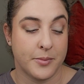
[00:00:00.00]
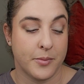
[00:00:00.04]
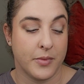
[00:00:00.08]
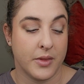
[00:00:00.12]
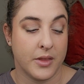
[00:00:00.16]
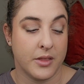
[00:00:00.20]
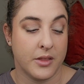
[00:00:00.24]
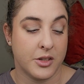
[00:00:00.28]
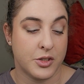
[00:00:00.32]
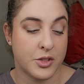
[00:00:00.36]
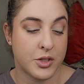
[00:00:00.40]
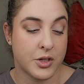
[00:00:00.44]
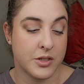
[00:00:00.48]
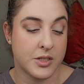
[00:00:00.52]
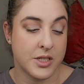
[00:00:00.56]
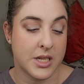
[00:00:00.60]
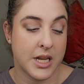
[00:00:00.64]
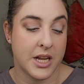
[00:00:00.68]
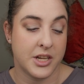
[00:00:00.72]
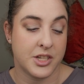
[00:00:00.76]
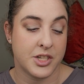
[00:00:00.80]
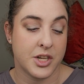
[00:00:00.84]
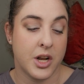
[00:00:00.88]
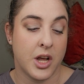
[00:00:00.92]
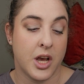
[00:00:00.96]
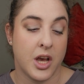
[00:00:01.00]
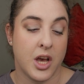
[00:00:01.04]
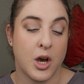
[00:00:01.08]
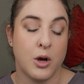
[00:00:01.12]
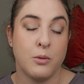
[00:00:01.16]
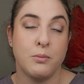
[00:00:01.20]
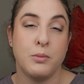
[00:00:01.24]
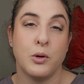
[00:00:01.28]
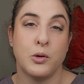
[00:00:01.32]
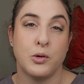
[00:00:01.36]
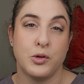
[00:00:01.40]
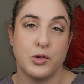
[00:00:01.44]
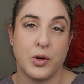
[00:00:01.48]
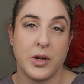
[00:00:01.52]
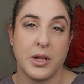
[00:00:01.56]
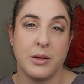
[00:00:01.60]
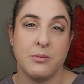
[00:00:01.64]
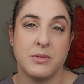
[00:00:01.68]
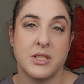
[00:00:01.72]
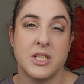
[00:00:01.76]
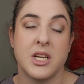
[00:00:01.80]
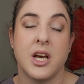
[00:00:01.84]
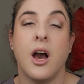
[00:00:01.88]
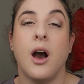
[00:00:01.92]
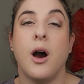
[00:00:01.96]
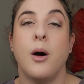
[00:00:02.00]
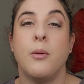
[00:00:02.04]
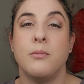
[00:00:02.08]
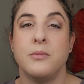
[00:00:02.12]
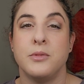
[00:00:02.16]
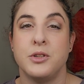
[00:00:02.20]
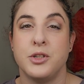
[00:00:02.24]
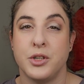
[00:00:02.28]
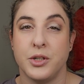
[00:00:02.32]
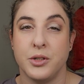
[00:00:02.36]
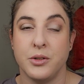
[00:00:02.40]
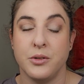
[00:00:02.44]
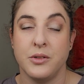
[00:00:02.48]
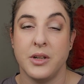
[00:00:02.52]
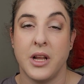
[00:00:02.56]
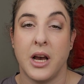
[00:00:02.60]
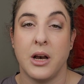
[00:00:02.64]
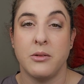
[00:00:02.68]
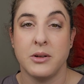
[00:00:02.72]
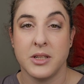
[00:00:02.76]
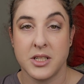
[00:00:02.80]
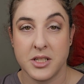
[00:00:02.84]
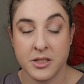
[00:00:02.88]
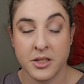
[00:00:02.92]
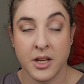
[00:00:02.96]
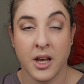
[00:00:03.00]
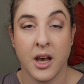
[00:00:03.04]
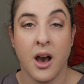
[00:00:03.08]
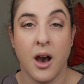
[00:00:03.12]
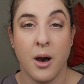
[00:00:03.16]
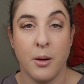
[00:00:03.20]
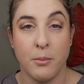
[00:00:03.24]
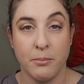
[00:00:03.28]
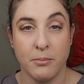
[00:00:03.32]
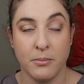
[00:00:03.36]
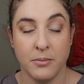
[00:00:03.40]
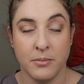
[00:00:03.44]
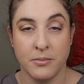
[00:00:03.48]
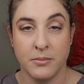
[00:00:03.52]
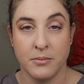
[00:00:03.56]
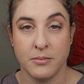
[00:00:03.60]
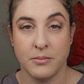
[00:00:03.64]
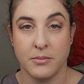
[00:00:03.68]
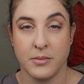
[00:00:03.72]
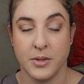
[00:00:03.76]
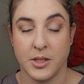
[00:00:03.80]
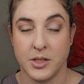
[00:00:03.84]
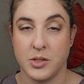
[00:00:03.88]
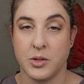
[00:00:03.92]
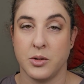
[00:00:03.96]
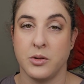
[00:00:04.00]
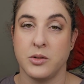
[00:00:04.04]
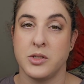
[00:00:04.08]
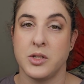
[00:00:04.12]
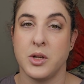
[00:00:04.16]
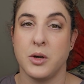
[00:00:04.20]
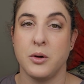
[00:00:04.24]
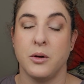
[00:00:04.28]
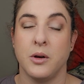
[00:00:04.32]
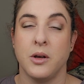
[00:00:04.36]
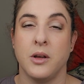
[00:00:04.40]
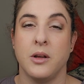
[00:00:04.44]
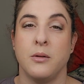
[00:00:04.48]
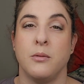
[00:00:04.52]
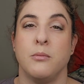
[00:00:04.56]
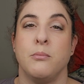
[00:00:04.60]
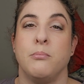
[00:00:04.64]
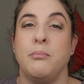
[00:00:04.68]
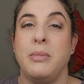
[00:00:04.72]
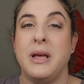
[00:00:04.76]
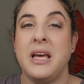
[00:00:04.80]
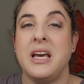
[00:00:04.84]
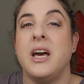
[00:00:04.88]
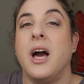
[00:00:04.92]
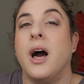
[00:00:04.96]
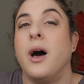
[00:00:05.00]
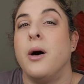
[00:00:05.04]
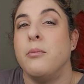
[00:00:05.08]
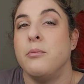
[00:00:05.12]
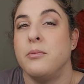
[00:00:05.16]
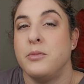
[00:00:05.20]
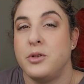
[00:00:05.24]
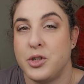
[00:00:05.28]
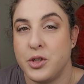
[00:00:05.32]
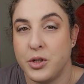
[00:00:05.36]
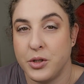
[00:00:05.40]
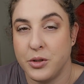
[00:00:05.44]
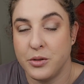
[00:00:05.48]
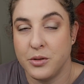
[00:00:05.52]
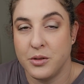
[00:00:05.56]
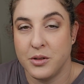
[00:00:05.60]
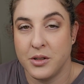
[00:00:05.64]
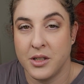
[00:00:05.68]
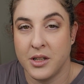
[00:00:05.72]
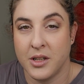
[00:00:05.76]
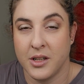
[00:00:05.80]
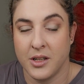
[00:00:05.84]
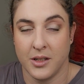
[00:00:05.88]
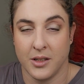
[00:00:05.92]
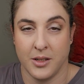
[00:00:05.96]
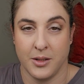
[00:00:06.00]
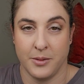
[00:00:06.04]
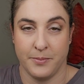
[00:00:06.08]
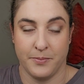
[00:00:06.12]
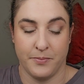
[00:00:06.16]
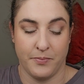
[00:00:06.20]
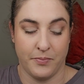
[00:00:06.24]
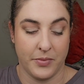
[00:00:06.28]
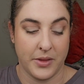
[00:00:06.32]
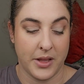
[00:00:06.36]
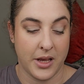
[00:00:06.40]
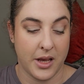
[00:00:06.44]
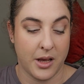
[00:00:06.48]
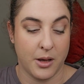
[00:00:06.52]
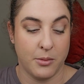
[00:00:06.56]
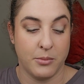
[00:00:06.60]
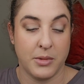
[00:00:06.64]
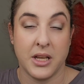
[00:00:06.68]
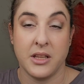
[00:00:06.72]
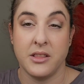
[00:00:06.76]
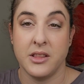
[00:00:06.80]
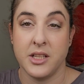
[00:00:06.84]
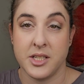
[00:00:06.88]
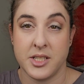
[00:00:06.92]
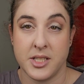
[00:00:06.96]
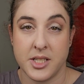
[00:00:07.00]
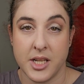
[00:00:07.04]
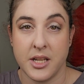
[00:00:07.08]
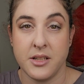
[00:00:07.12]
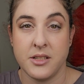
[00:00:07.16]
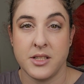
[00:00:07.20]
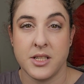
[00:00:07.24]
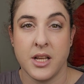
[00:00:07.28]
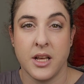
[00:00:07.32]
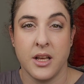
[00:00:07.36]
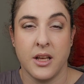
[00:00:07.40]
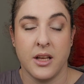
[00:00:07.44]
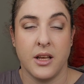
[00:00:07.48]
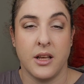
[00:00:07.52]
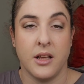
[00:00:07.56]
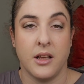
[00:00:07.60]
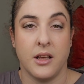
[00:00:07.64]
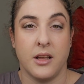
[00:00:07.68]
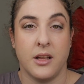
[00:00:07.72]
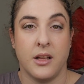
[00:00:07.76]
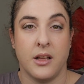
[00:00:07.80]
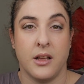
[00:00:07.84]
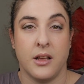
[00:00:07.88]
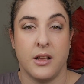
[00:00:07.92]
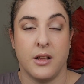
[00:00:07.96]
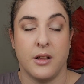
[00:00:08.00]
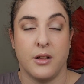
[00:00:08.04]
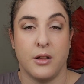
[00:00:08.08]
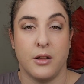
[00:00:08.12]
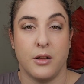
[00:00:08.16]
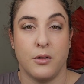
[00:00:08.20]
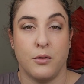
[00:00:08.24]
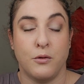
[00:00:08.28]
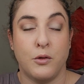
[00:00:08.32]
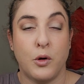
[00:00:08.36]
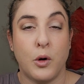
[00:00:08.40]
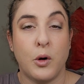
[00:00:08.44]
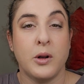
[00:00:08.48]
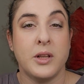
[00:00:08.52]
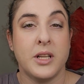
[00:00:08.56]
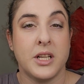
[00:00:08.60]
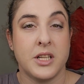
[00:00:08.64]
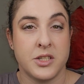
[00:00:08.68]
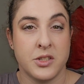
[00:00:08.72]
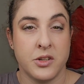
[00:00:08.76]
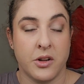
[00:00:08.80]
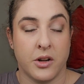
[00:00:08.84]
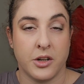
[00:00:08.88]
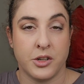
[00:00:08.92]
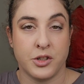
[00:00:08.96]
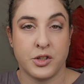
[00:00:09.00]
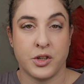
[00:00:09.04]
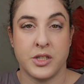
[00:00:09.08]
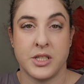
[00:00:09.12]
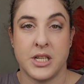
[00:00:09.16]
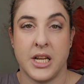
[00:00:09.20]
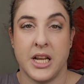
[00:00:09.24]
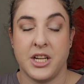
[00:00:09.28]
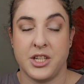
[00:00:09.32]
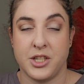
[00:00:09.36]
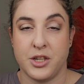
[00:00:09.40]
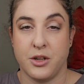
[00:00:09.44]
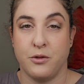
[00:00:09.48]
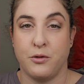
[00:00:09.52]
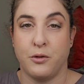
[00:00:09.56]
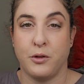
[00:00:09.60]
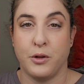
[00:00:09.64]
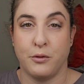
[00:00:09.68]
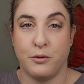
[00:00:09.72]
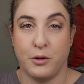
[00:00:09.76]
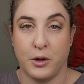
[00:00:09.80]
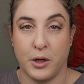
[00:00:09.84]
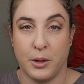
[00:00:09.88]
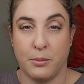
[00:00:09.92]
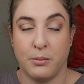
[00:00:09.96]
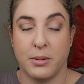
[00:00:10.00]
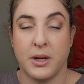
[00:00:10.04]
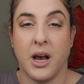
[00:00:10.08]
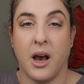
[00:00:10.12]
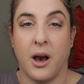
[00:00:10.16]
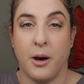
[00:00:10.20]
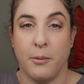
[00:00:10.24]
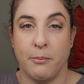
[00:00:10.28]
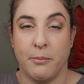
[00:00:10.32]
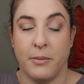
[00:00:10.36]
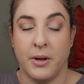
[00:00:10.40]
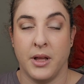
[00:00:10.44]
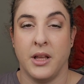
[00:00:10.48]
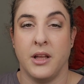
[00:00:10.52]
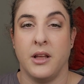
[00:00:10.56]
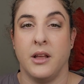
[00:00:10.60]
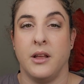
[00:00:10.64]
The translation, I hope your dreams come true. Now it's come. It's also become true. In this sense, word is not a translation for the verb come